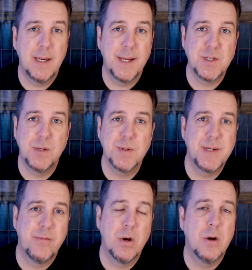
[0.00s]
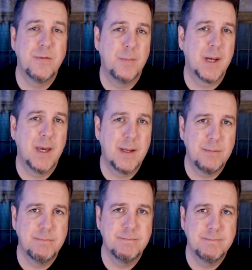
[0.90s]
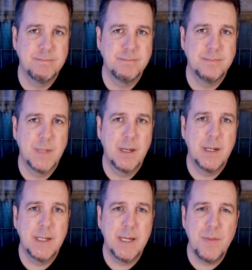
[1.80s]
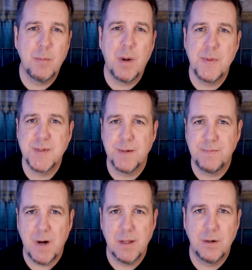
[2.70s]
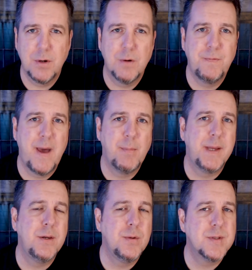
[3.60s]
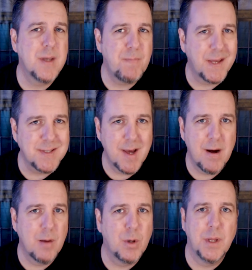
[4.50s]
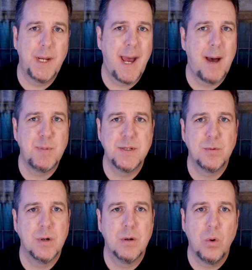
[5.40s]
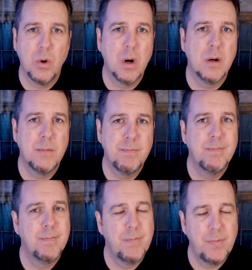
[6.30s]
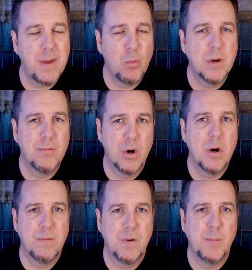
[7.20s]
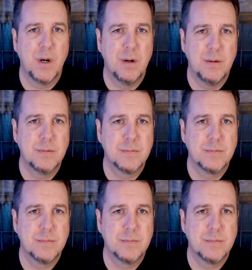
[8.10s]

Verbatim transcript: And she was never heard from again. In the months that followed, her family knew something terrible had happened to her, or they would have heard from her.